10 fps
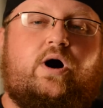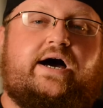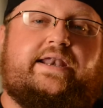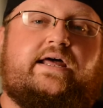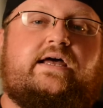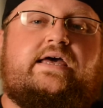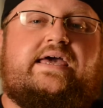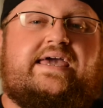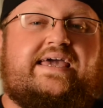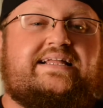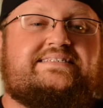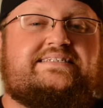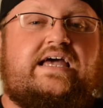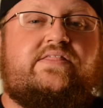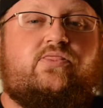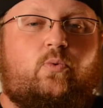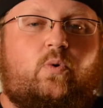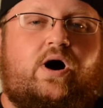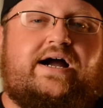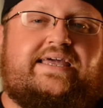one, it's The
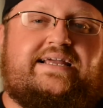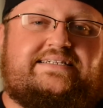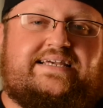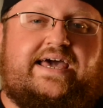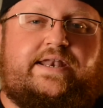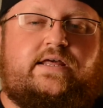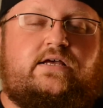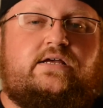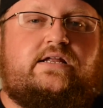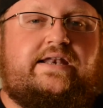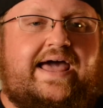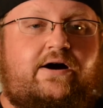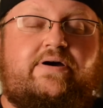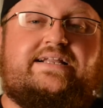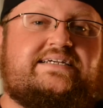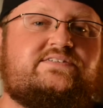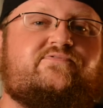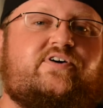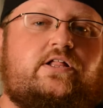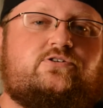Walking Dead. Now, it doesn't
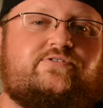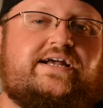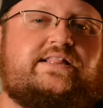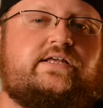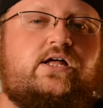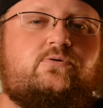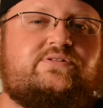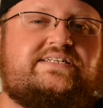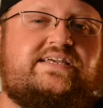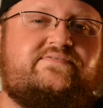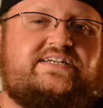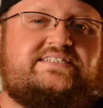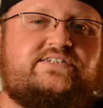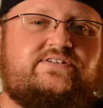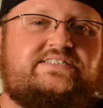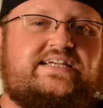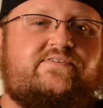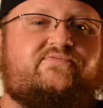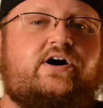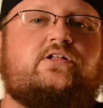follow directly along with the TV series.
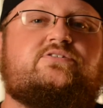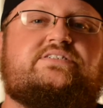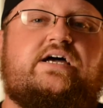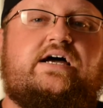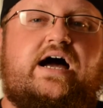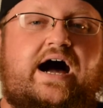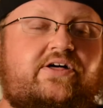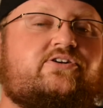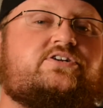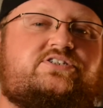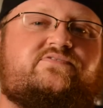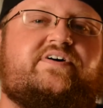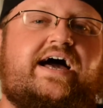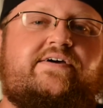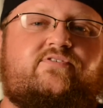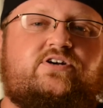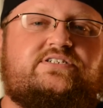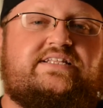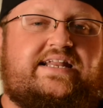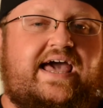It follows other
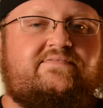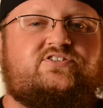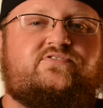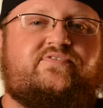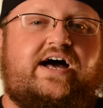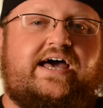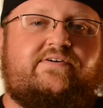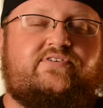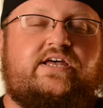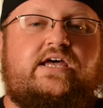survivors that have survived